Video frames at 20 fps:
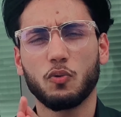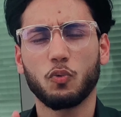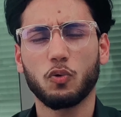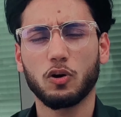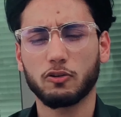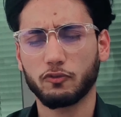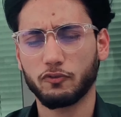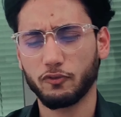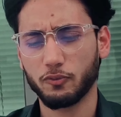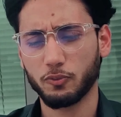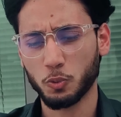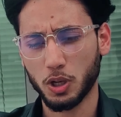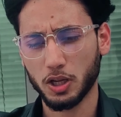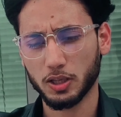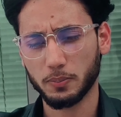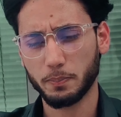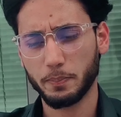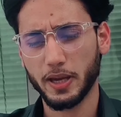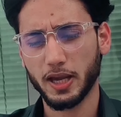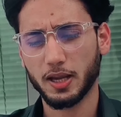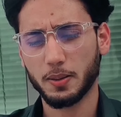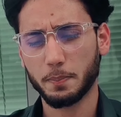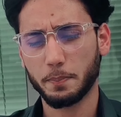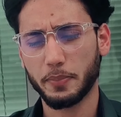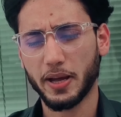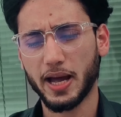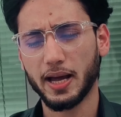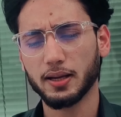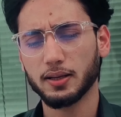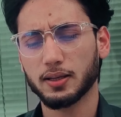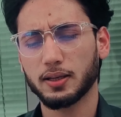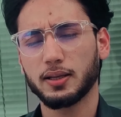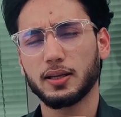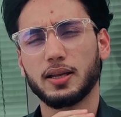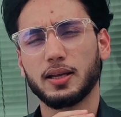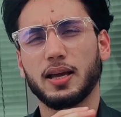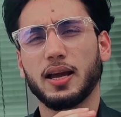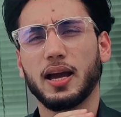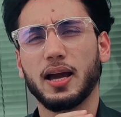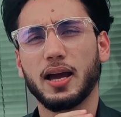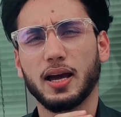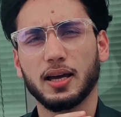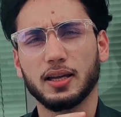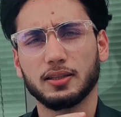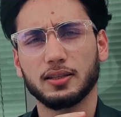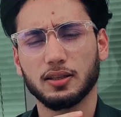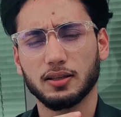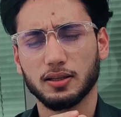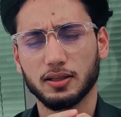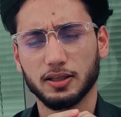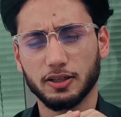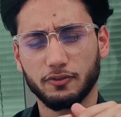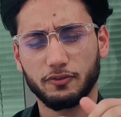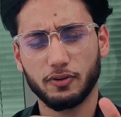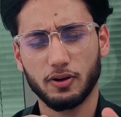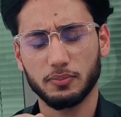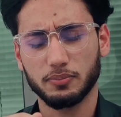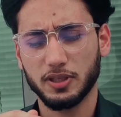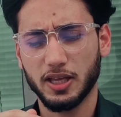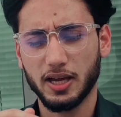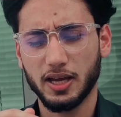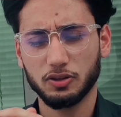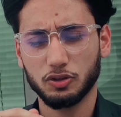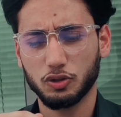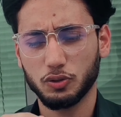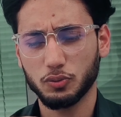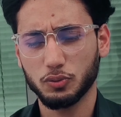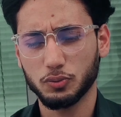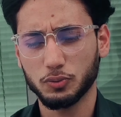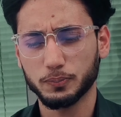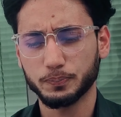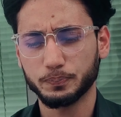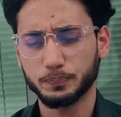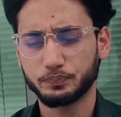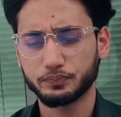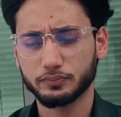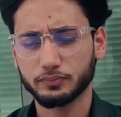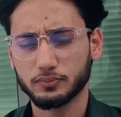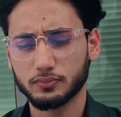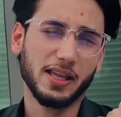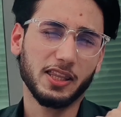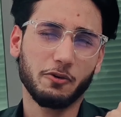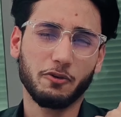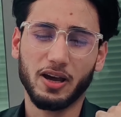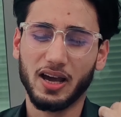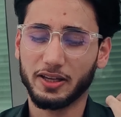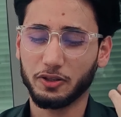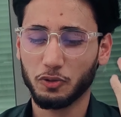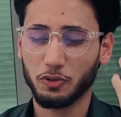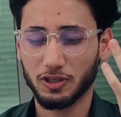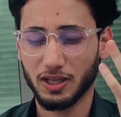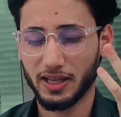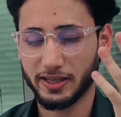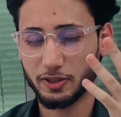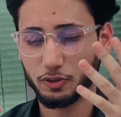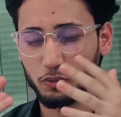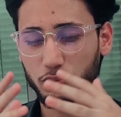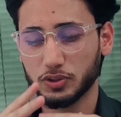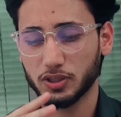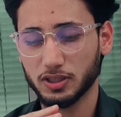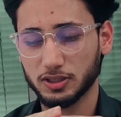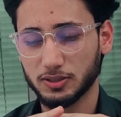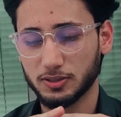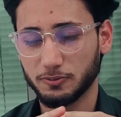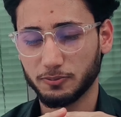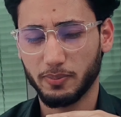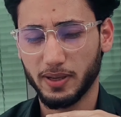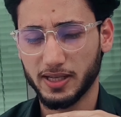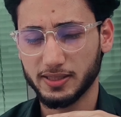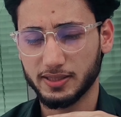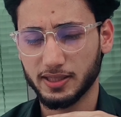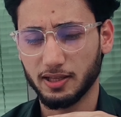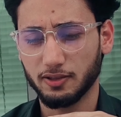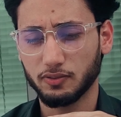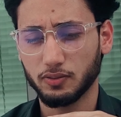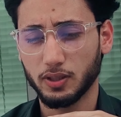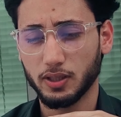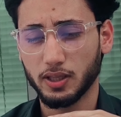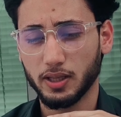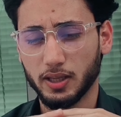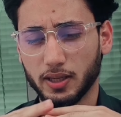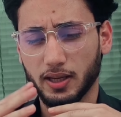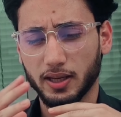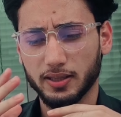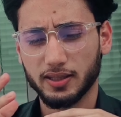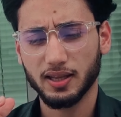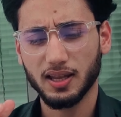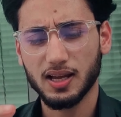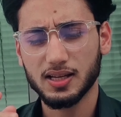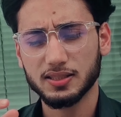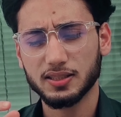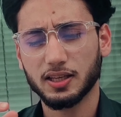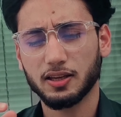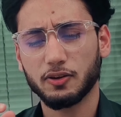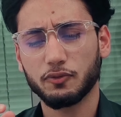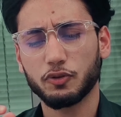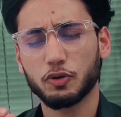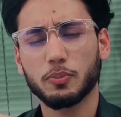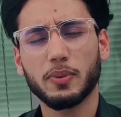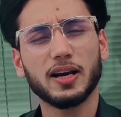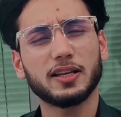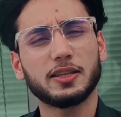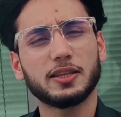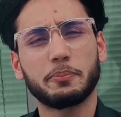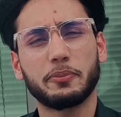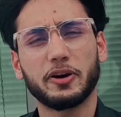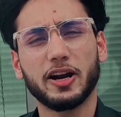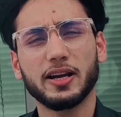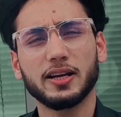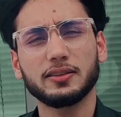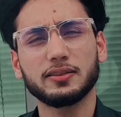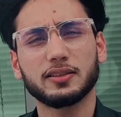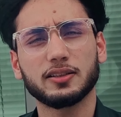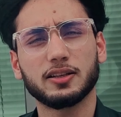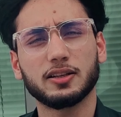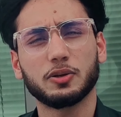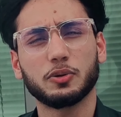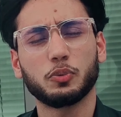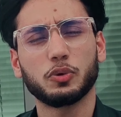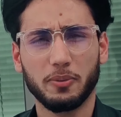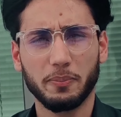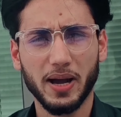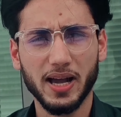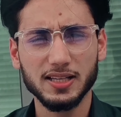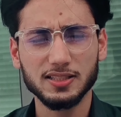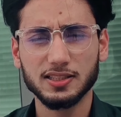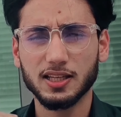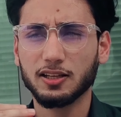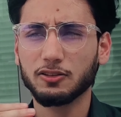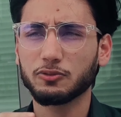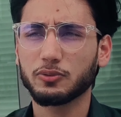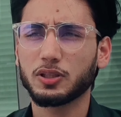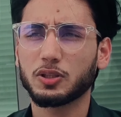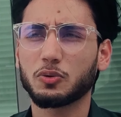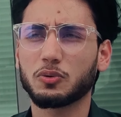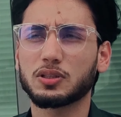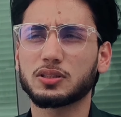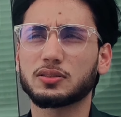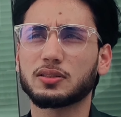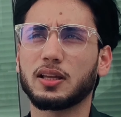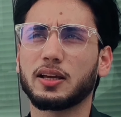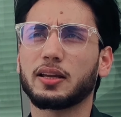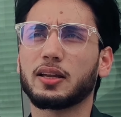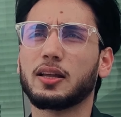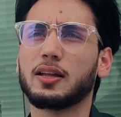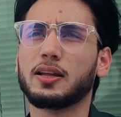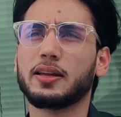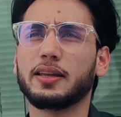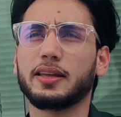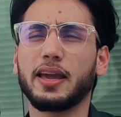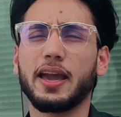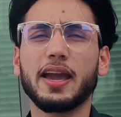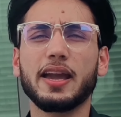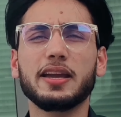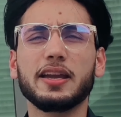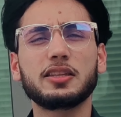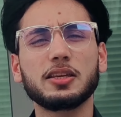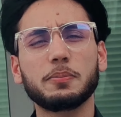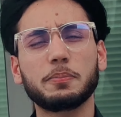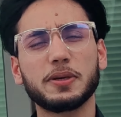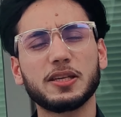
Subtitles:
for one big pack. And from that, by the way, I don't like noodles for myself. And the last thing, if you buy the bread, for myself it was like 80